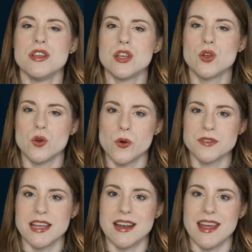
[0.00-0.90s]
the Google
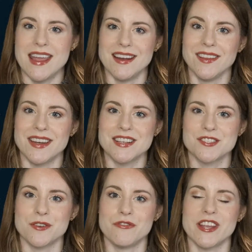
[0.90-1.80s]
Data Analytics
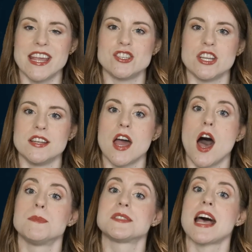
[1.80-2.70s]
certification
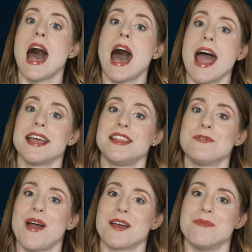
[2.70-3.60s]
comes
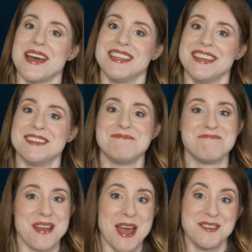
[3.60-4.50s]
highly recommended,
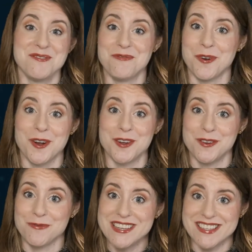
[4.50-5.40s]
and for a
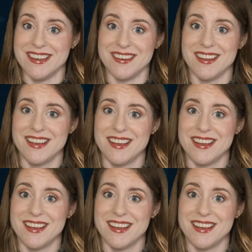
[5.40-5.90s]
good reason.